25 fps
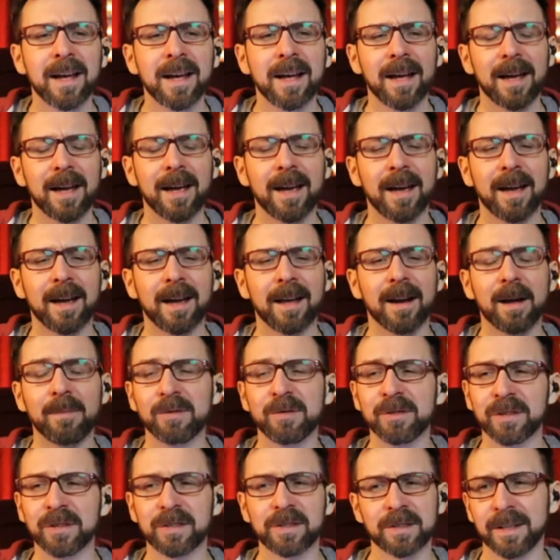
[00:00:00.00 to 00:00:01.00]
And I'm
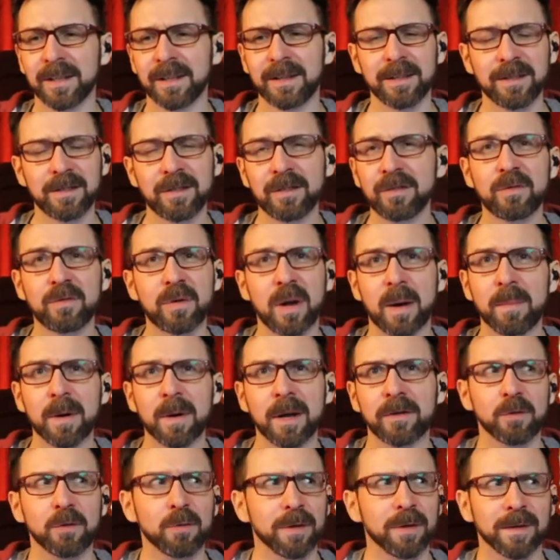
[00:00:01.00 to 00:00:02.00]
just like, I'm not
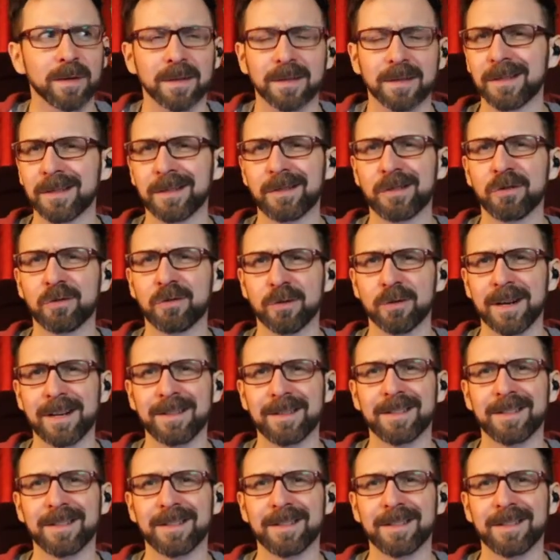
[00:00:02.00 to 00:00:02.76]
doing this. This is crazy.